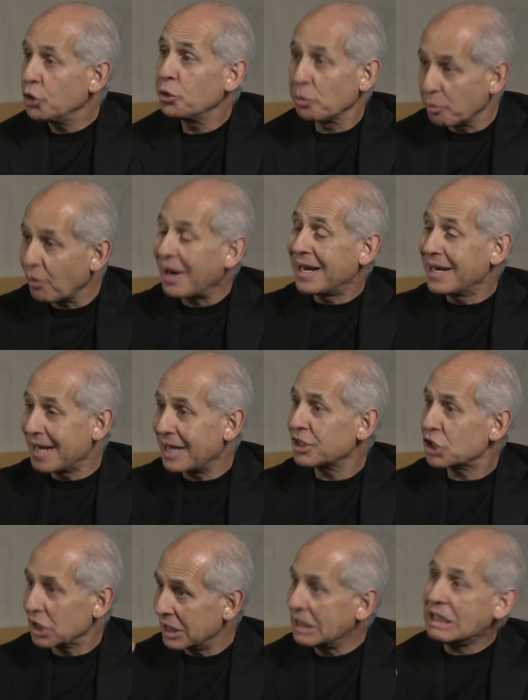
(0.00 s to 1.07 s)
Your brain
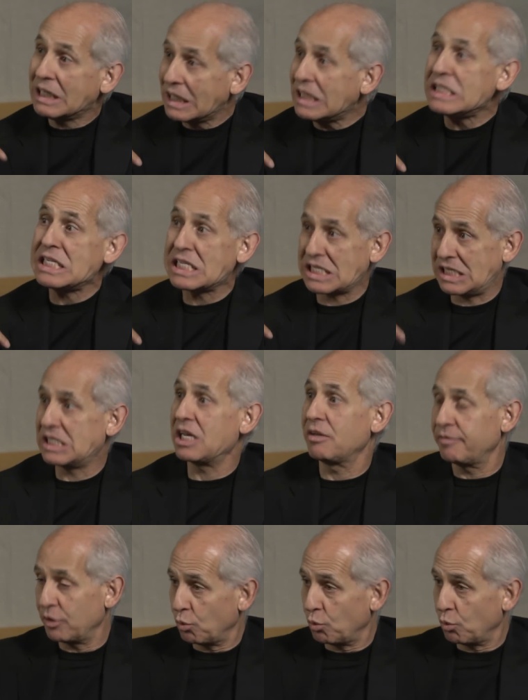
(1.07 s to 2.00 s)
actually cleans itself.